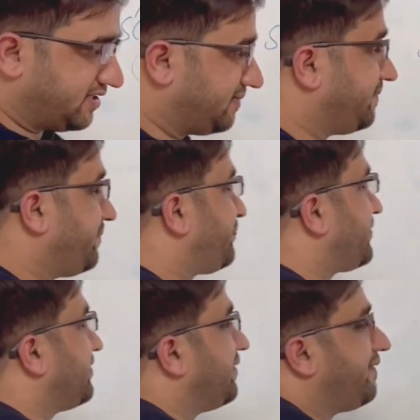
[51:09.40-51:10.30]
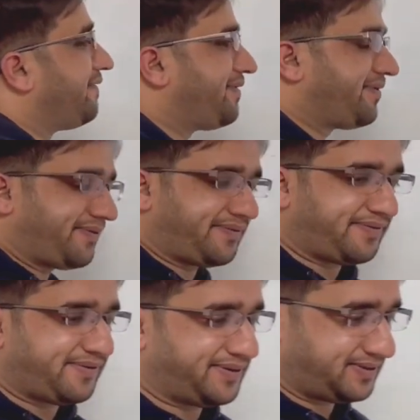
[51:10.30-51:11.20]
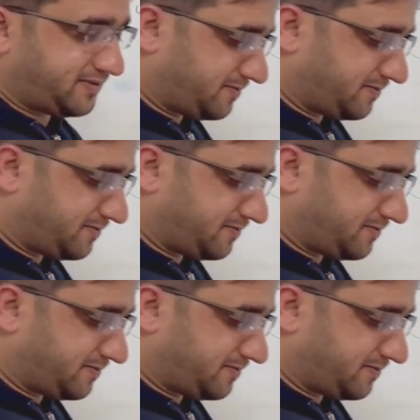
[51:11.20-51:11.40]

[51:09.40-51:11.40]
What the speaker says: Okay. What was the